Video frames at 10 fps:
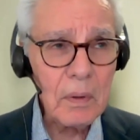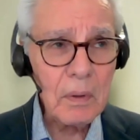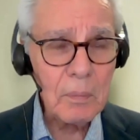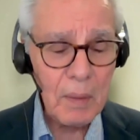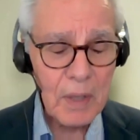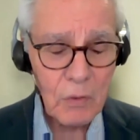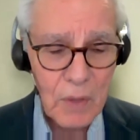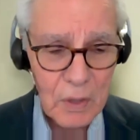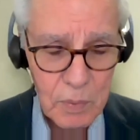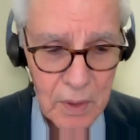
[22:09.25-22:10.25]
Department of
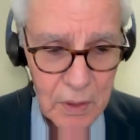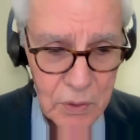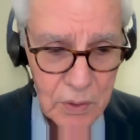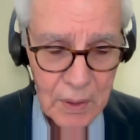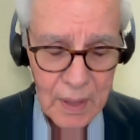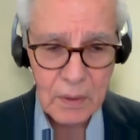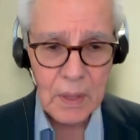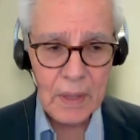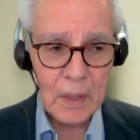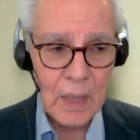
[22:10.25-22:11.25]
Transportation in
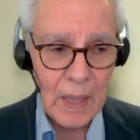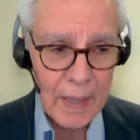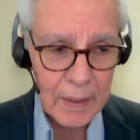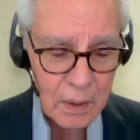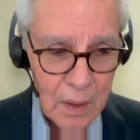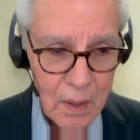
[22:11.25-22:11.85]
1989,